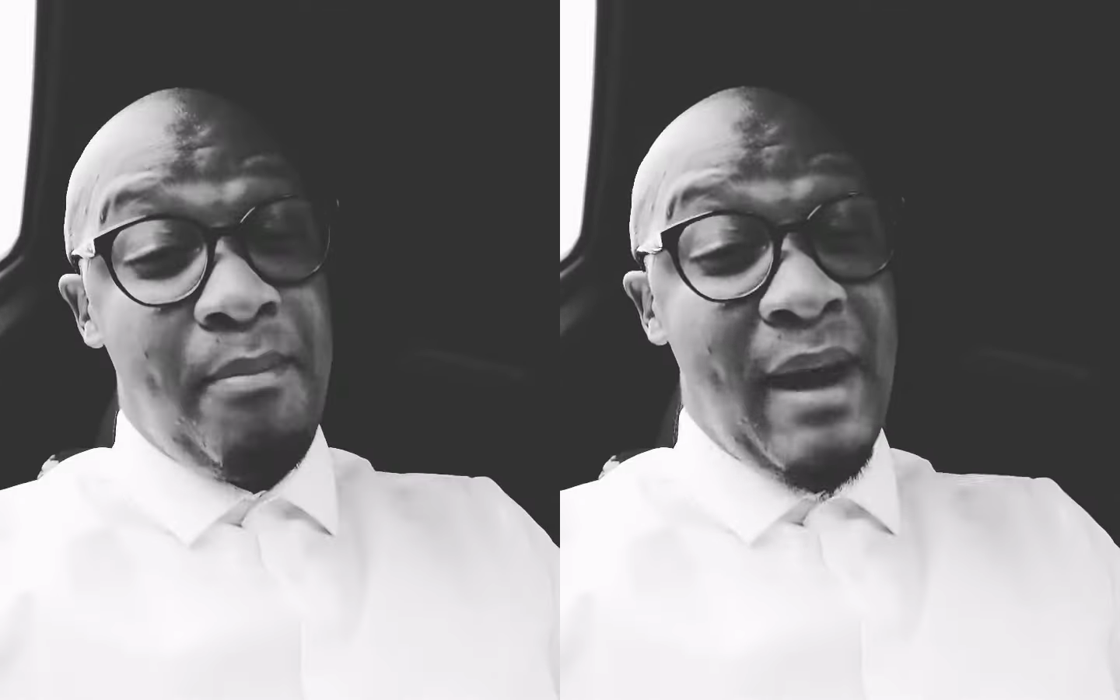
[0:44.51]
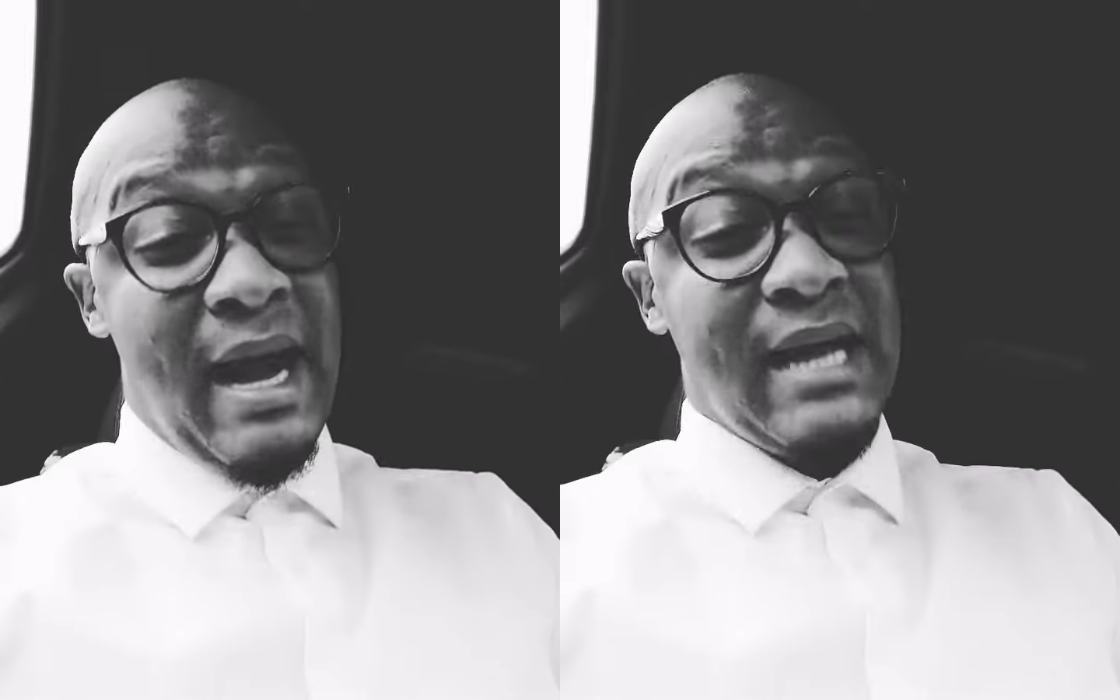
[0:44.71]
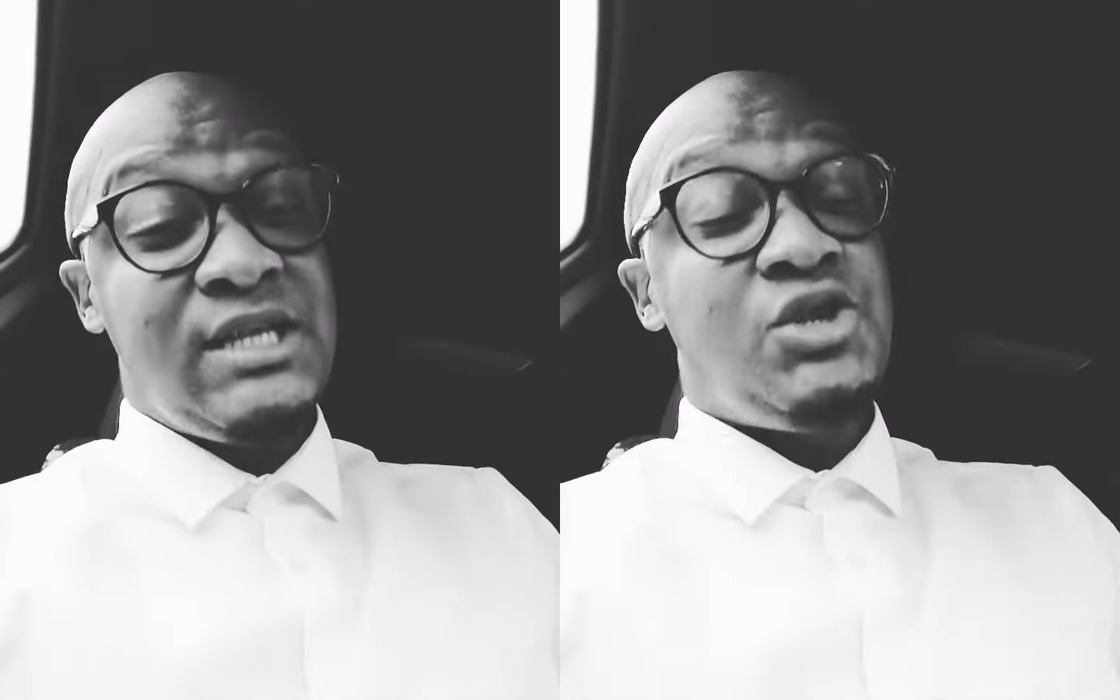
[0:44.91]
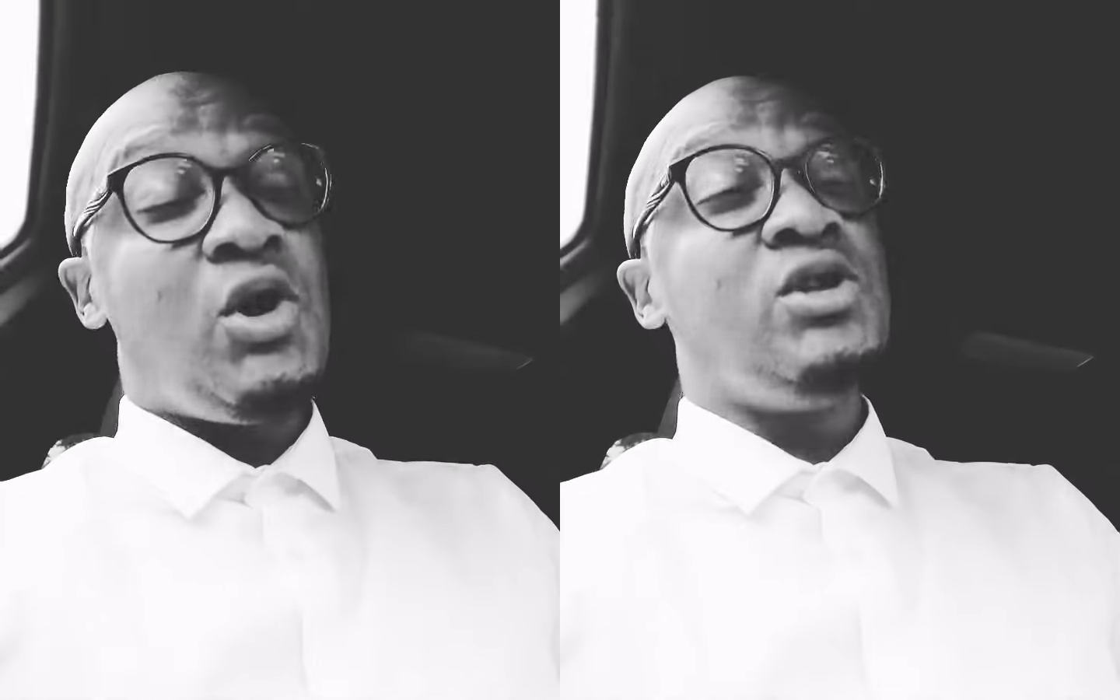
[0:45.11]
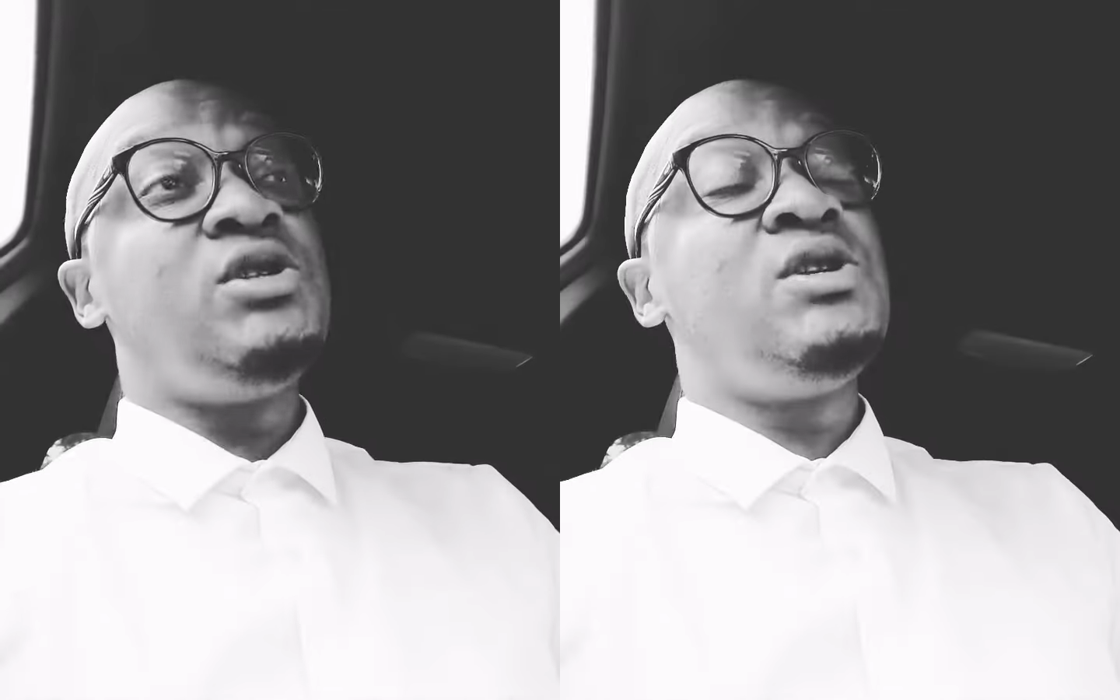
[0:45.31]
but
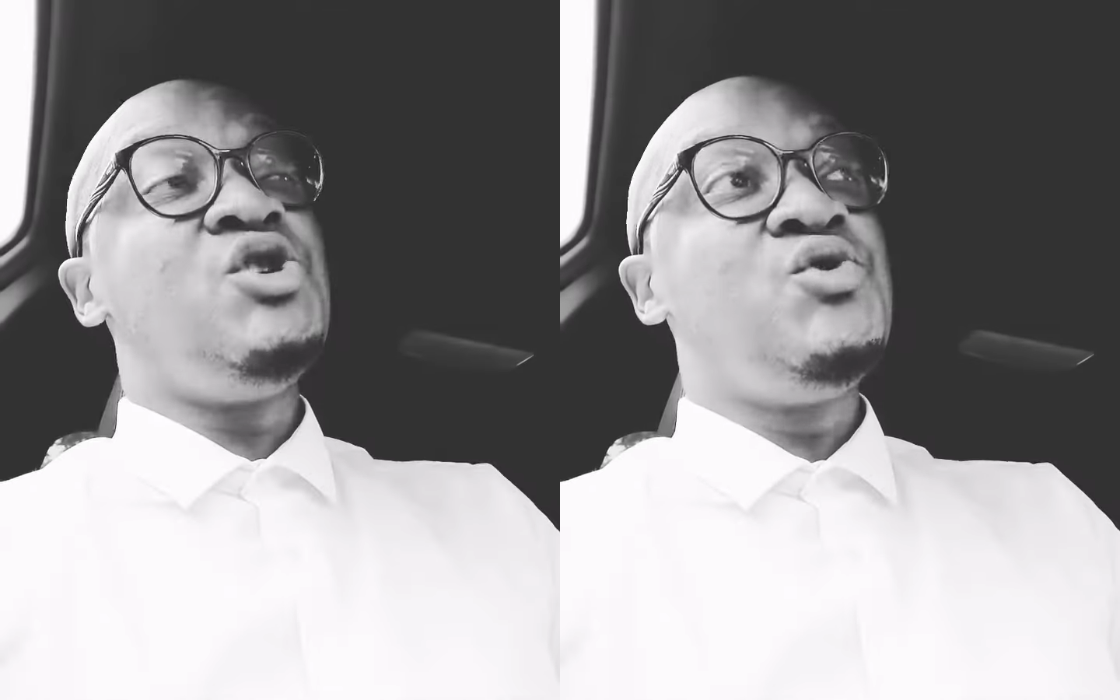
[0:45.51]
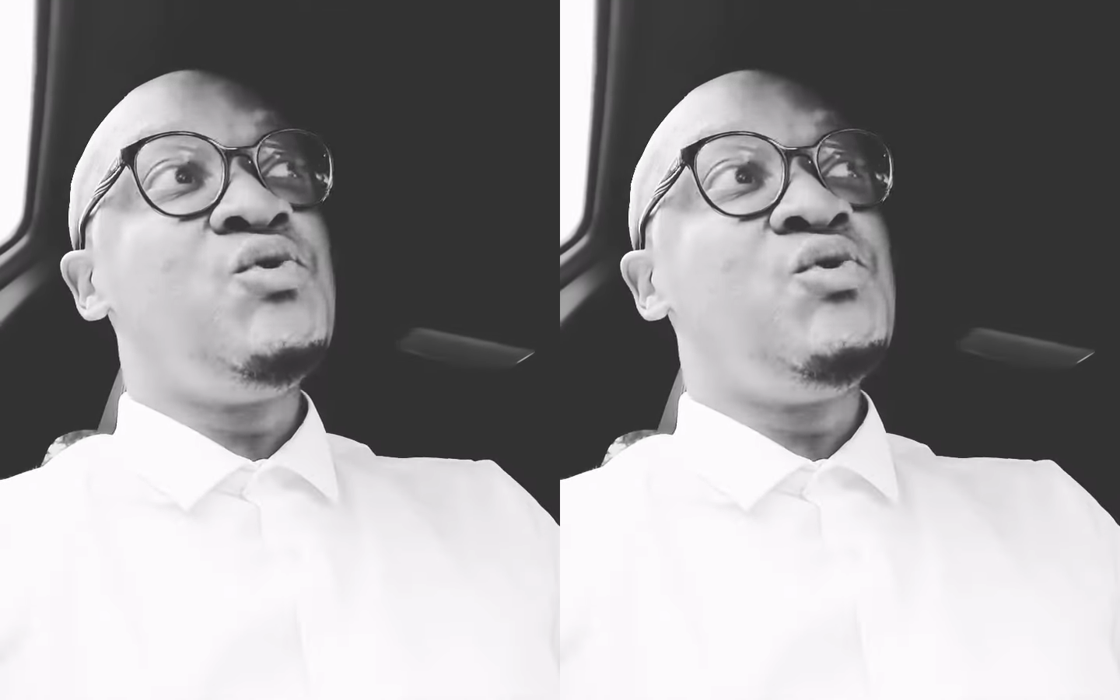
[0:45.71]
don't